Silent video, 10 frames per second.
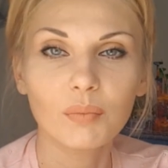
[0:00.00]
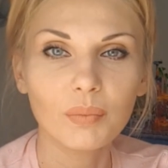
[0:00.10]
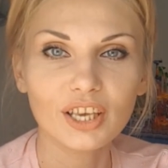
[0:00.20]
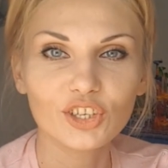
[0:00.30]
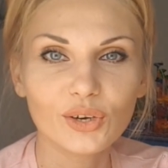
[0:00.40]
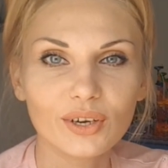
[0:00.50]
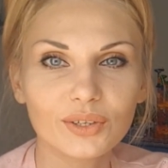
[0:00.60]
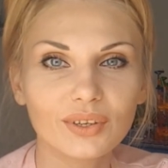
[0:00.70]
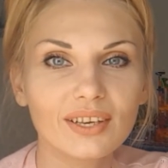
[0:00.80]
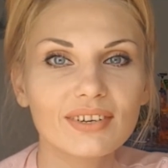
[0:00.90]
Make sure
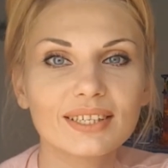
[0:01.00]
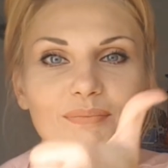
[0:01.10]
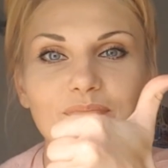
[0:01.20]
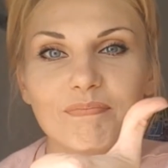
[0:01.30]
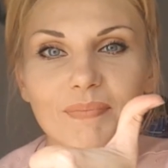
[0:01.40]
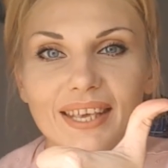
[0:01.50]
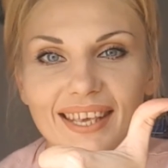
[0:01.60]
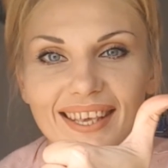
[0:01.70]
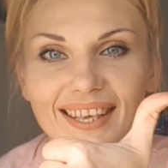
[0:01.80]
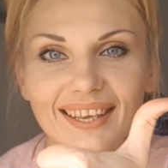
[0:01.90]
to give us
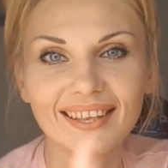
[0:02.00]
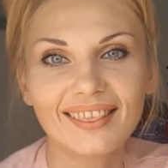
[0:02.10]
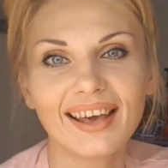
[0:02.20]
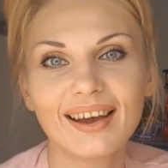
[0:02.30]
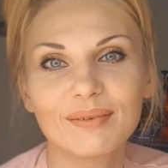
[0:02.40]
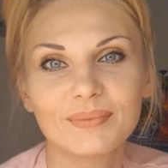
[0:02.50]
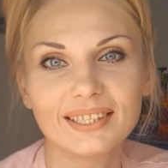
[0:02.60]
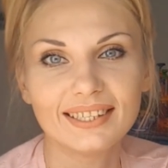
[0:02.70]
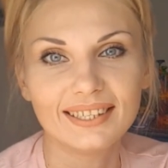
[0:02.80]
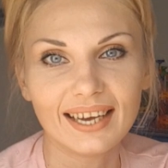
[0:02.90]
big
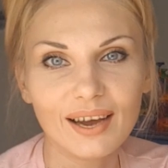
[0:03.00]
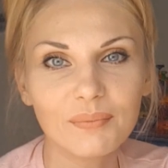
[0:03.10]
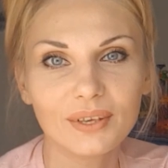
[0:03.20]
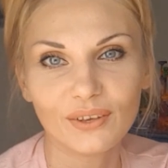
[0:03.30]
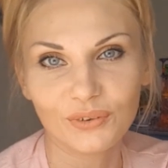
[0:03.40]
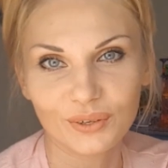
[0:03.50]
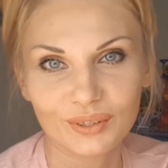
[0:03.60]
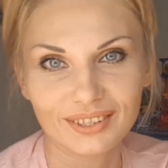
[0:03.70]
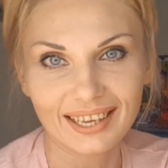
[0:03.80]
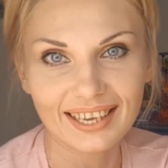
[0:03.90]
thumbs up if you
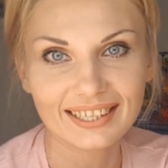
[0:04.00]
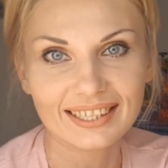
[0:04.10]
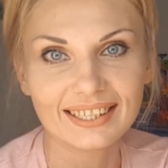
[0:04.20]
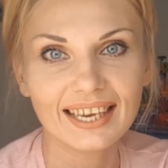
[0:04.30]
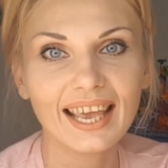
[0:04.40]
liked it.